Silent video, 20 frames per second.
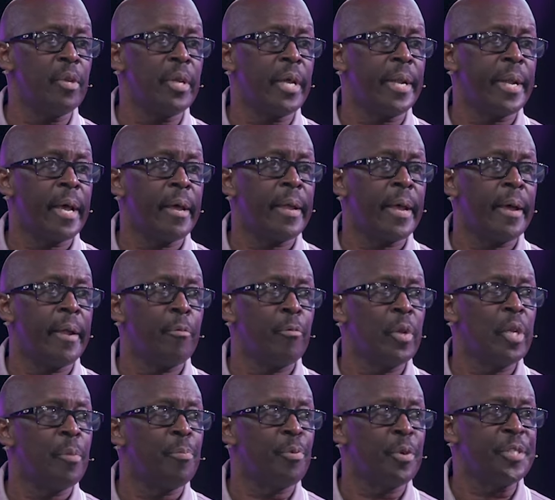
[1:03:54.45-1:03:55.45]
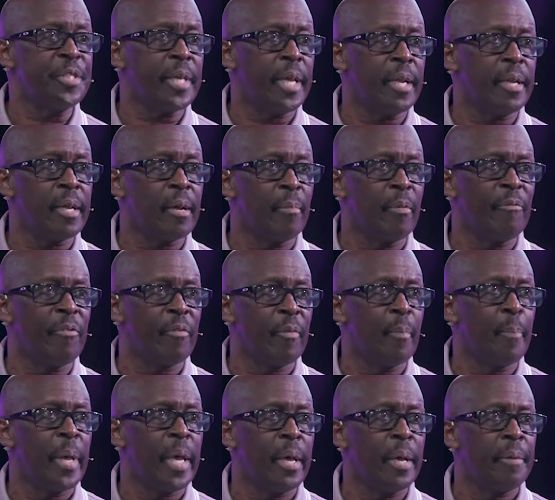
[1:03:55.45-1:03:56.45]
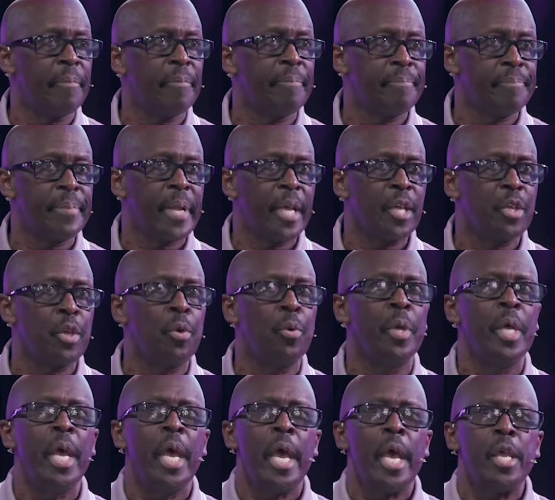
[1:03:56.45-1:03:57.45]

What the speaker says: and I really appreciate it coming from a man like you.